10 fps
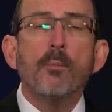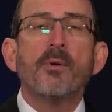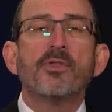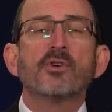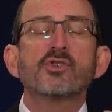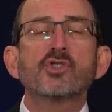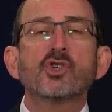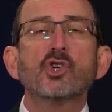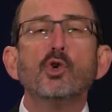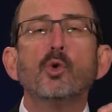But there's
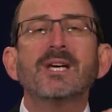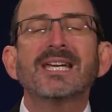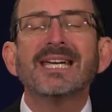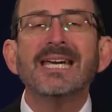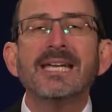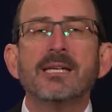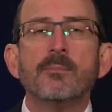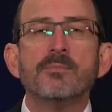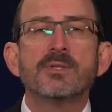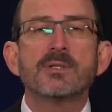two
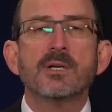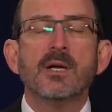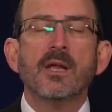kingdoms